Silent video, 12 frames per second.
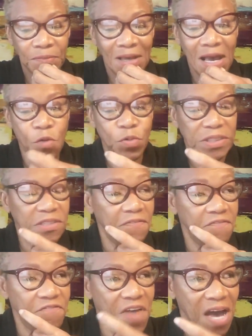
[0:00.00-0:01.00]
how we
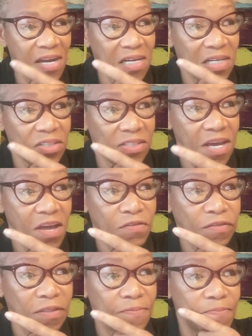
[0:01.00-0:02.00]
define
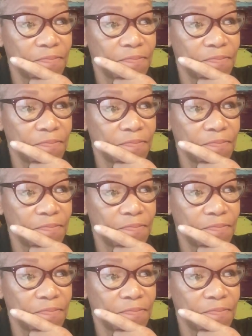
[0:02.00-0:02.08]
ourselves,